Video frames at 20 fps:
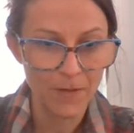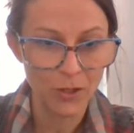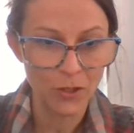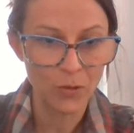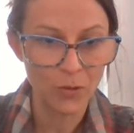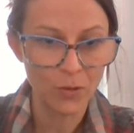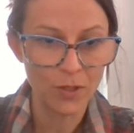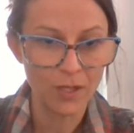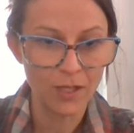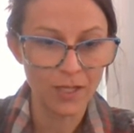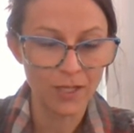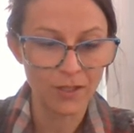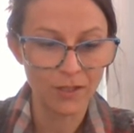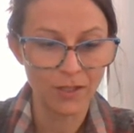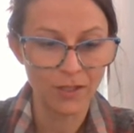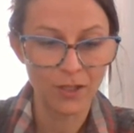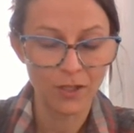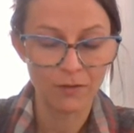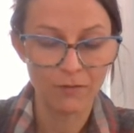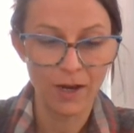You
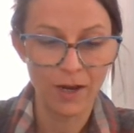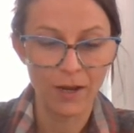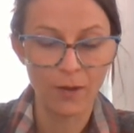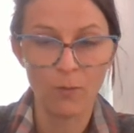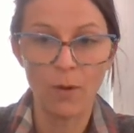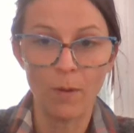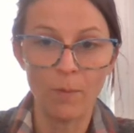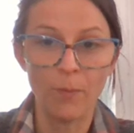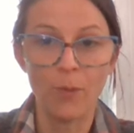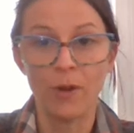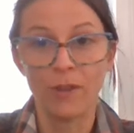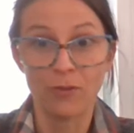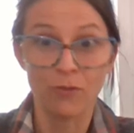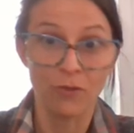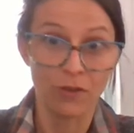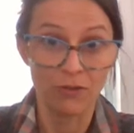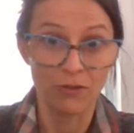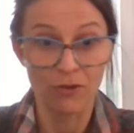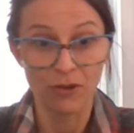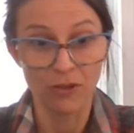clearly could write
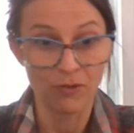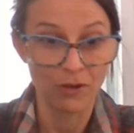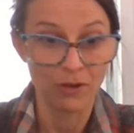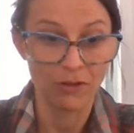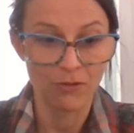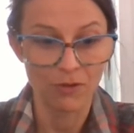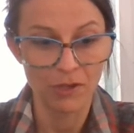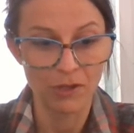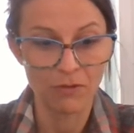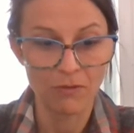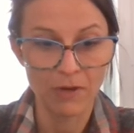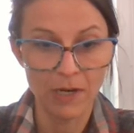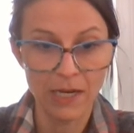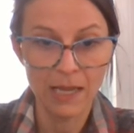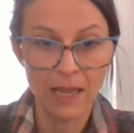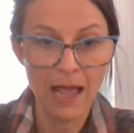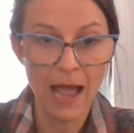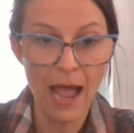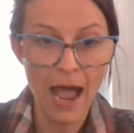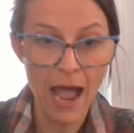
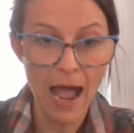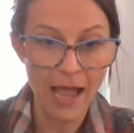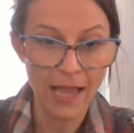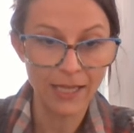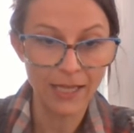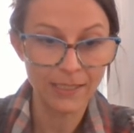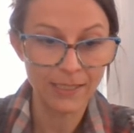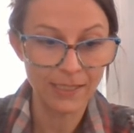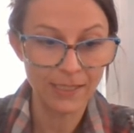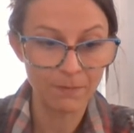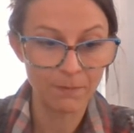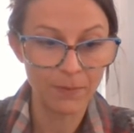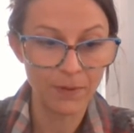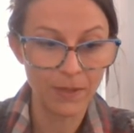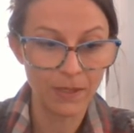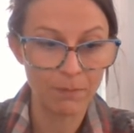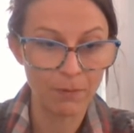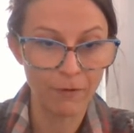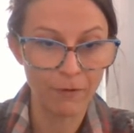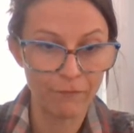1.33333. I
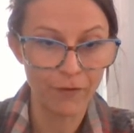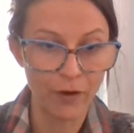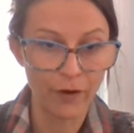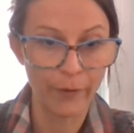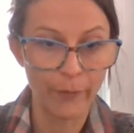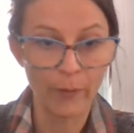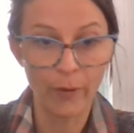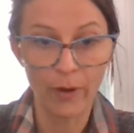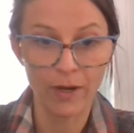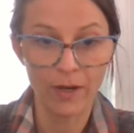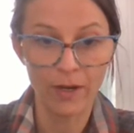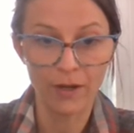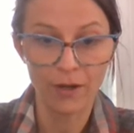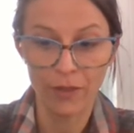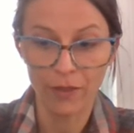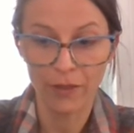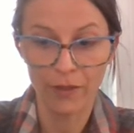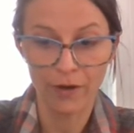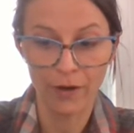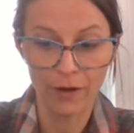simply prefer 1
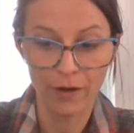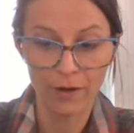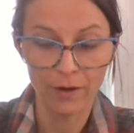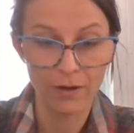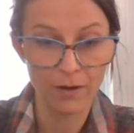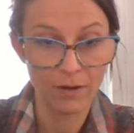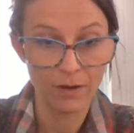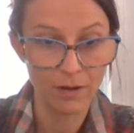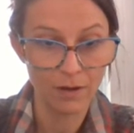1/3.